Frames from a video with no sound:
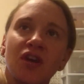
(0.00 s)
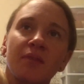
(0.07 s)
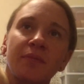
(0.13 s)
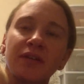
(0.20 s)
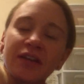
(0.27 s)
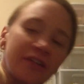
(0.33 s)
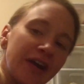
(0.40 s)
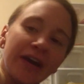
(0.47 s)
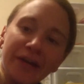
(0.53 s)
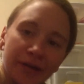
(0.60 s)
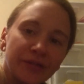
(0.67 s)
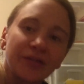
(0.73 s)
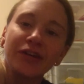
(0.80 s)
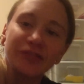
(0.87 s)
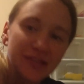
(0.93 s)
shopping now. I
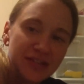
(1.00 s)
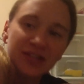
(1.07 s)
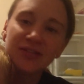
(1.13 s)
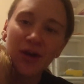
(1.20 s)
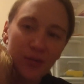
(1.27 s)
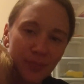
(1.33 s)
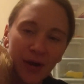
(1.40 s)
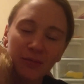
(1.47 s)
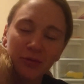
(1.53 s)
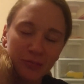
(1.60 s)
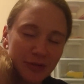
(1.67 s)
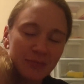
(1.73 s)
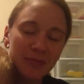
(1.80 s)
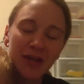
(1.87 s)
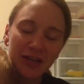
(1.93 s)
don't know, this is all
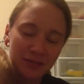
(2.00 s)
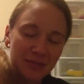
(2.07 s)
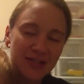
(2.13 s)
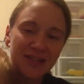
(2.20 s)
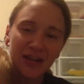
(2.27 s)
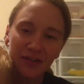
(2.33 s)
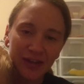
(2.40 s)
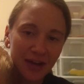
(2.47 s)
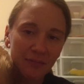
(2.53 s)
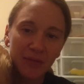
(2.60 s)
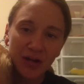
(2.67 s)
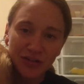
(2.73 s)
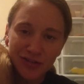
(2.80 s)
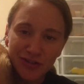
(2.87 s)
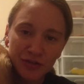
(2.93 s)
probably making me sound like a
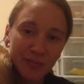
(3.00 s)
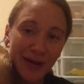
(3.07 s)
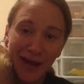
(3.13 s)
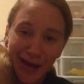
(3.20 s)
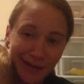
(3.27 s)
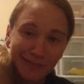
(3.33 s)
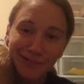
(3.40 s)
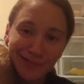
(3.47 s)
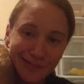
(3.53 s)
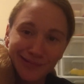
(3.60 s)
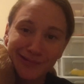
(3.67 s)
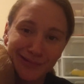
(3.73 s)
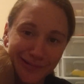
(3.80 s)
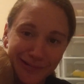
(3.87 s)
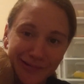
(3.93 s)
monster, but I don't
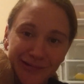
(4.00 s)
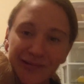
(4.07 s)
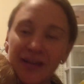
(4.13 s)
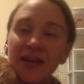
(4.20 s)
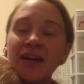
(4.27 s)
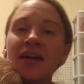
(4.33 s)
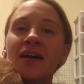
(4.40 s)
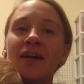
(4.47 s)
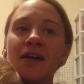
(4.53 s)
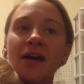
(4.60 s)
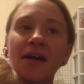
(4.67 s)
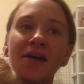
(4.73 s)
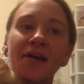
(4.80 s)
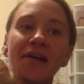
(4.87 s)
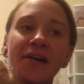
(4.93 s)
really care.
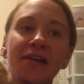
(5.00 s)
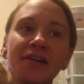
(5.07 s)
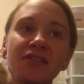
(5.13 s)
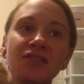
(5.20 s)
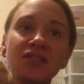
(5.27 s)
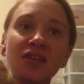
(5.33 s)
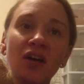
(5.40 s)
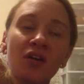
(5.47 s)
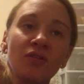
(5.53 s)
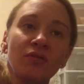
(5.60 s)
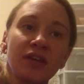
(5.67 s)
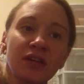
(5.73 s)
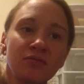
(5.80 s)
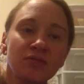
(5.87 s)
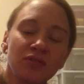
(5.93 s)
Uh,
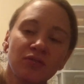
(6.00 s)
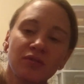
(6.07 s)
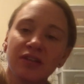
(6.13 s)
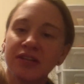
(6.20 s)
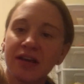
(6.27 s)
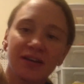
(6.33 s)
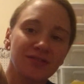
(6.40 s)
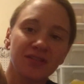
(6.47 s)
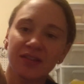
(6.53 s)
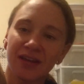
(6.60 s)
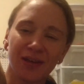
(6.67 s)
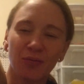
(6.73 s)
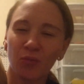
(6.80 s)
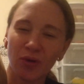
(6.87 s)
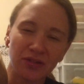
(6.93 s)
so he was already down to
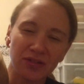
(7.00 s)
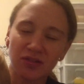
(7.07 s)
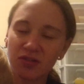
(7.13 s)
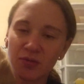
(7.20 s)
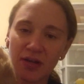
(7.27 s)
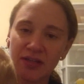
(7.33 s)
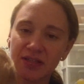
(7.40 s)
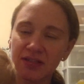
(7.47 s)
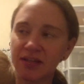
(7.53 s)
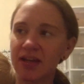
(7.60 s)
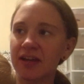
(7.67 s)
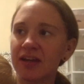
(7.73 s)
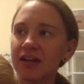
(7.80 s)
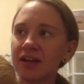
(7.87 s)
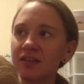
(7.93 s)
like once or twice a
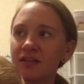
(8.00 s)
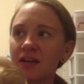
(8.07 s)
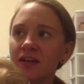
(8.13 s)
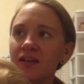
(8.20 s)
day, and